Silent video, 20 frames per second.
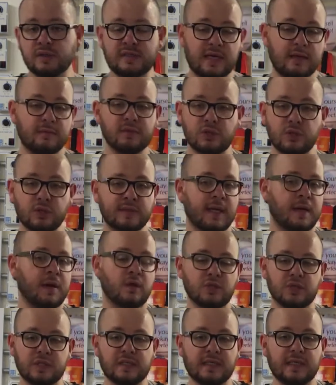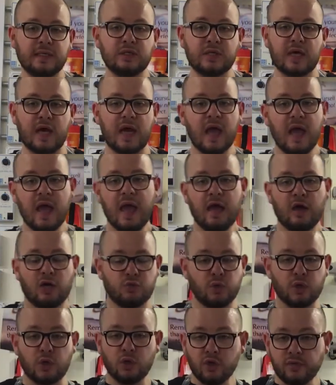send them to a technology teacher,
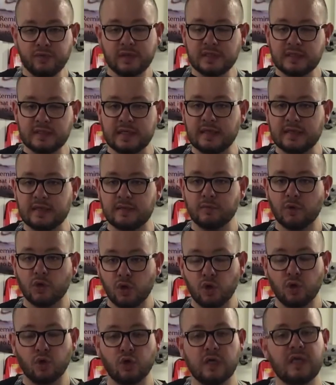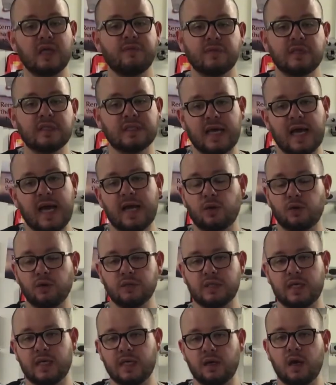because we'd love to see them, or even tag
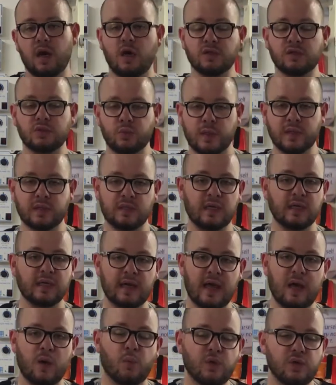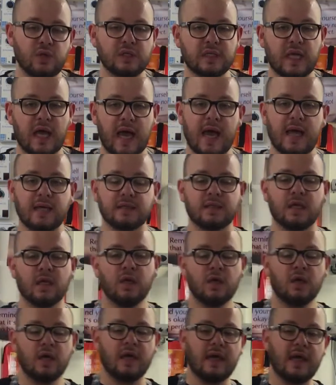us in our Twitter account, which is at
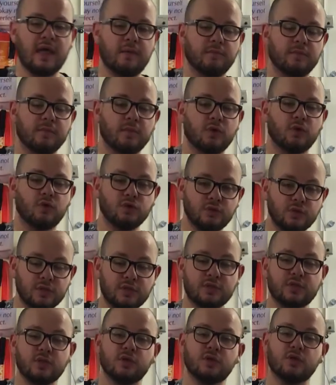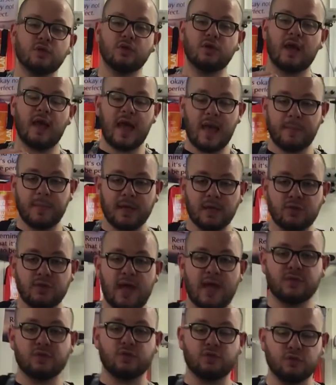
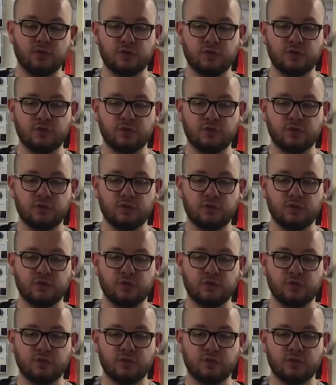_MHS